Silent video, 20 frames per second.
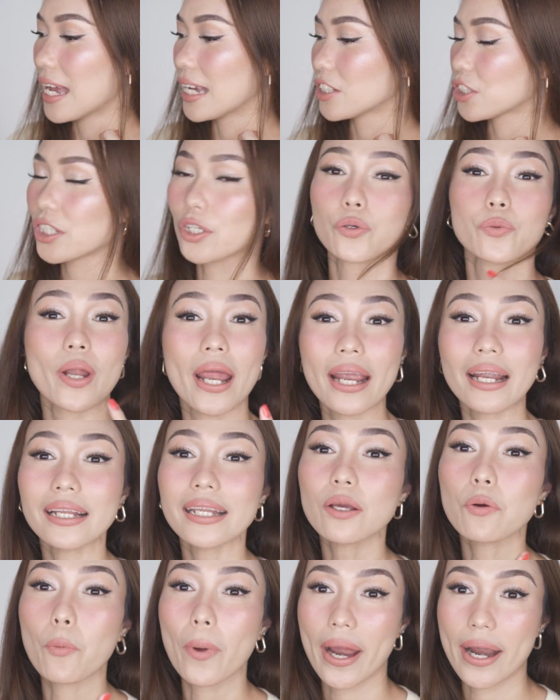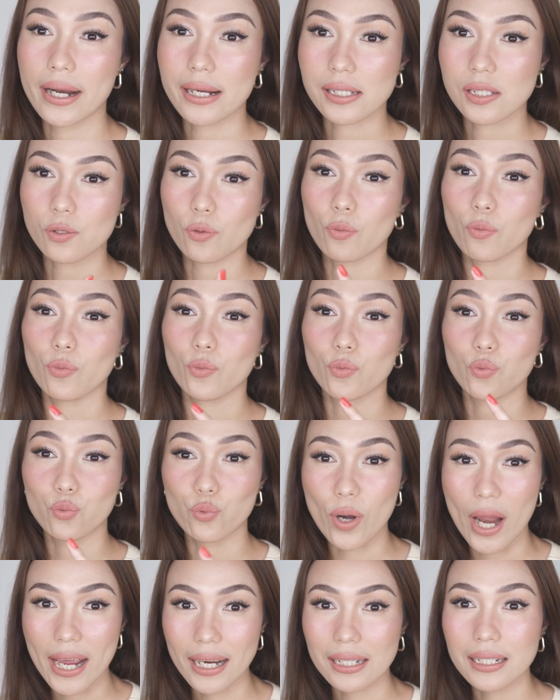she rarely wears
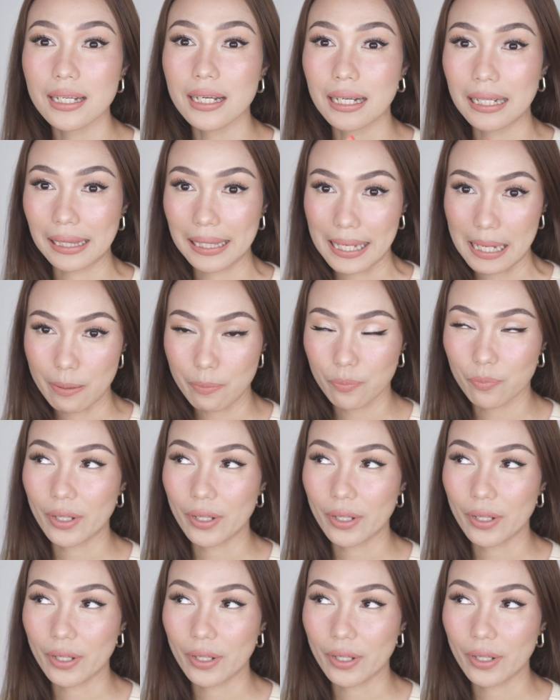red lip,